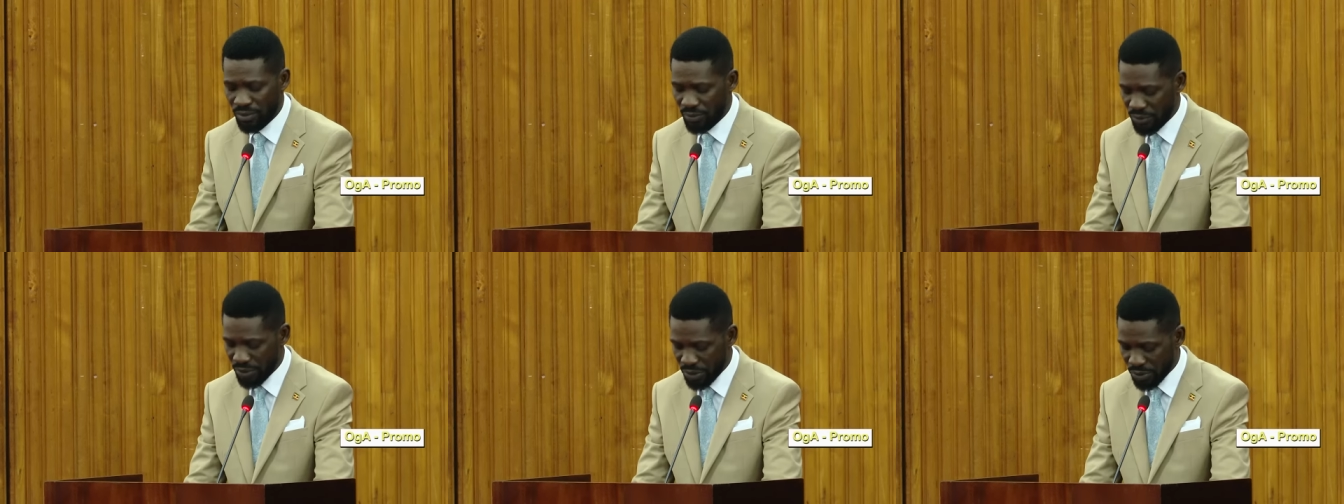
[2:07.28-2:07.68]

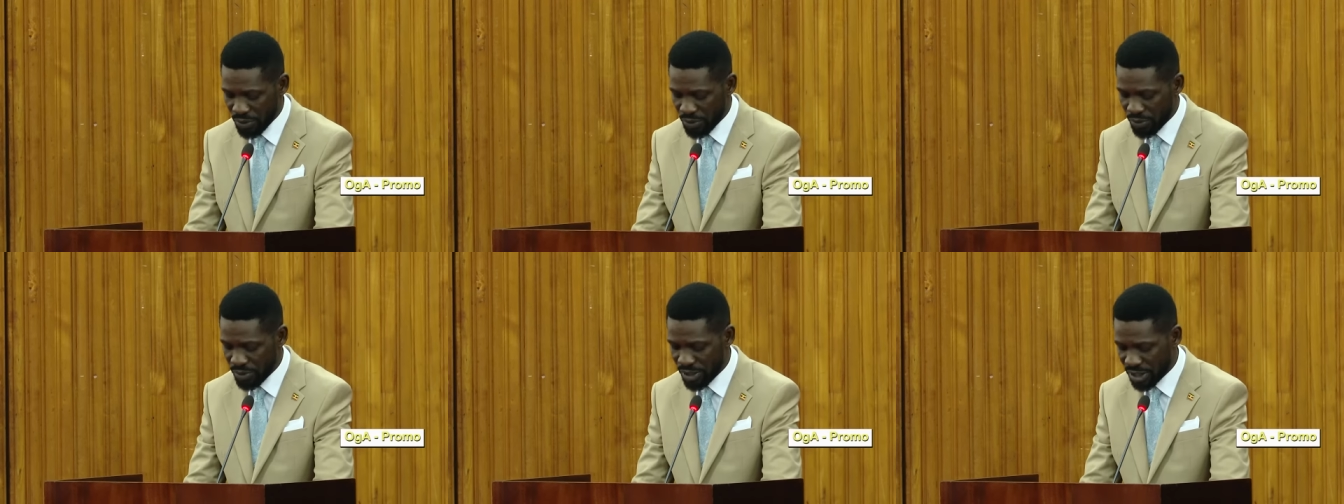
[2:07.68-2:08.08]
with
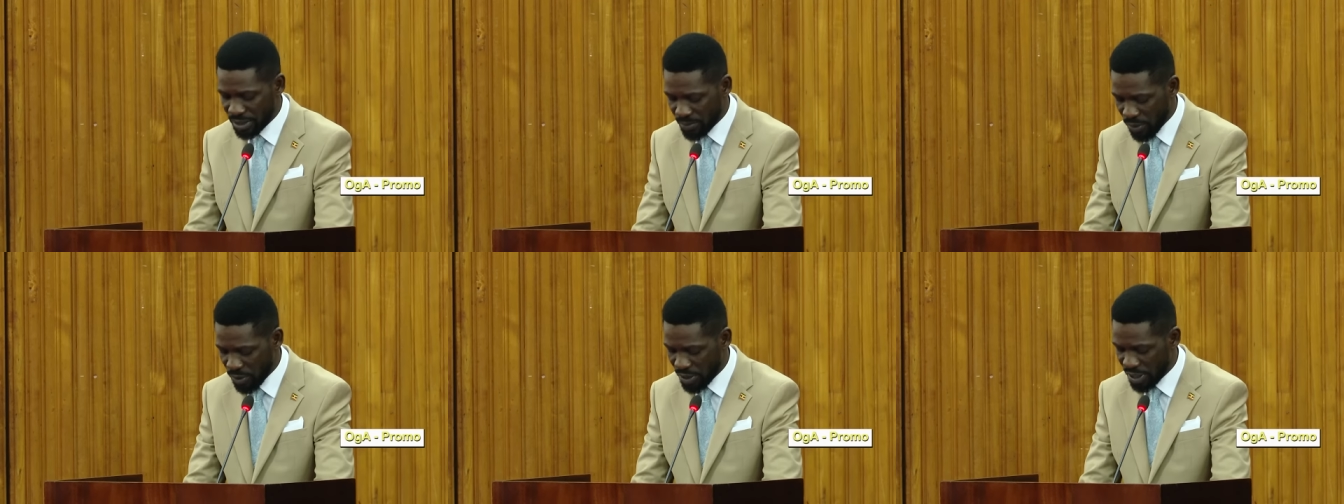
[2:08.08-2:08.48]
you this
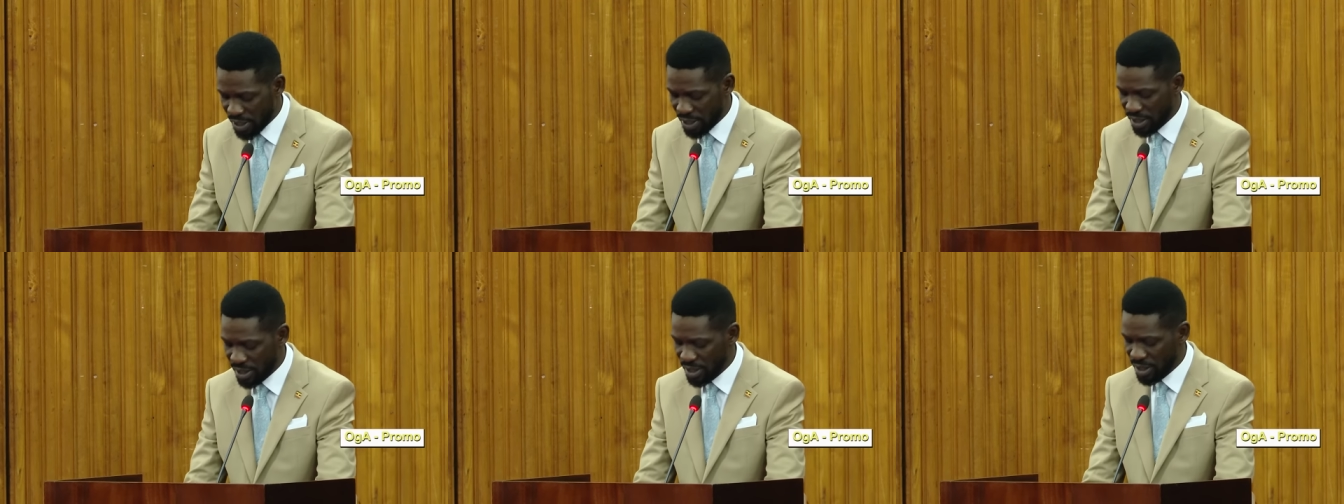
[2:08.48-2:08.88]

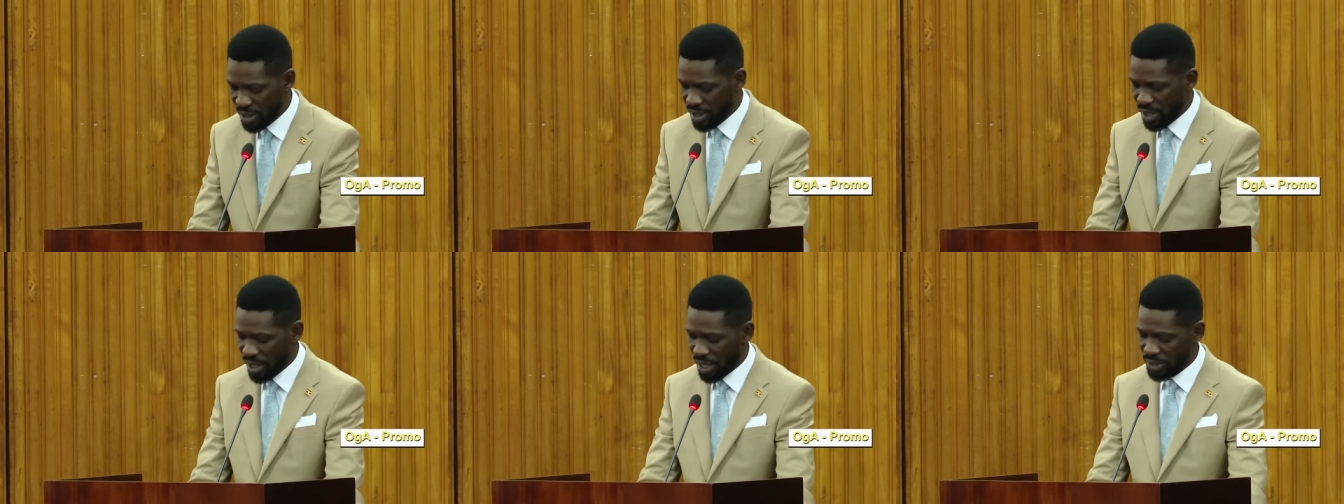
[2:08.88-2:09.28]
morning
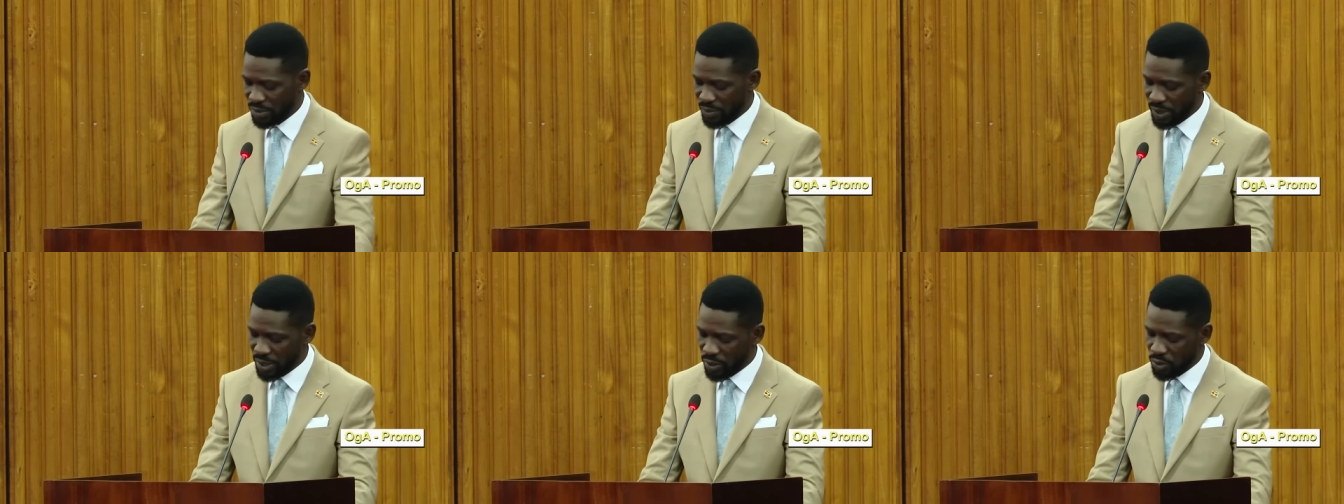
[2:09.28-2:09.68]
as
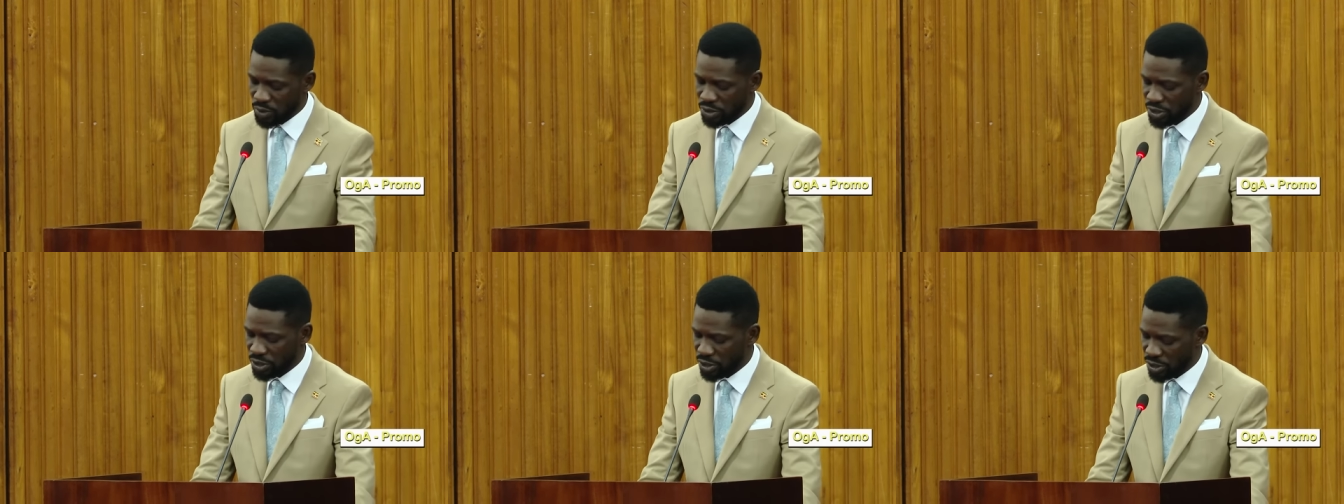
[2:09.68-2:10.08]
we
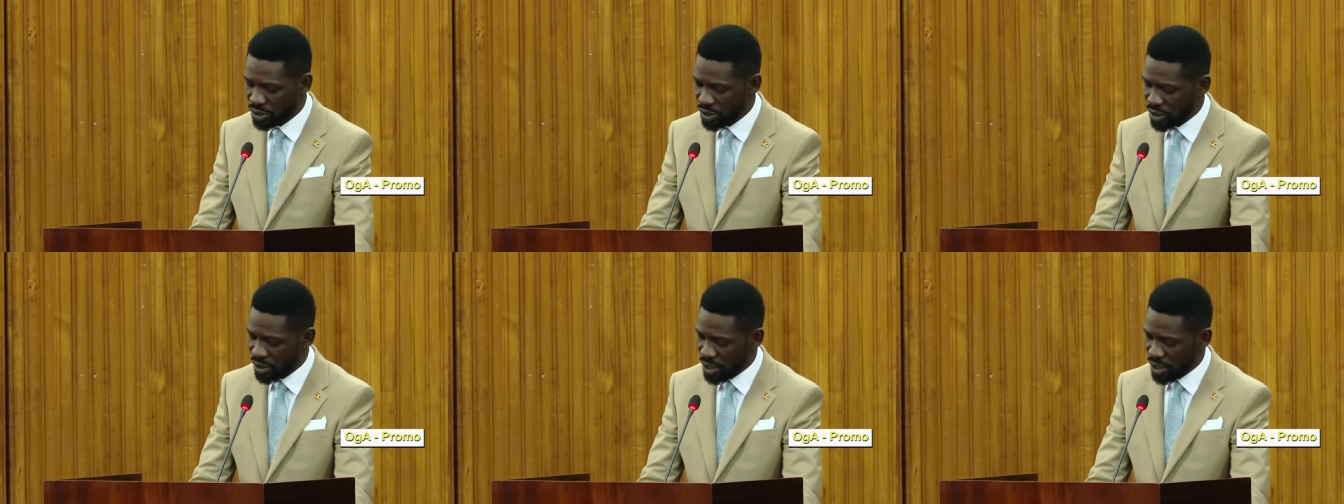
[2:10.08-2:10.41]
launch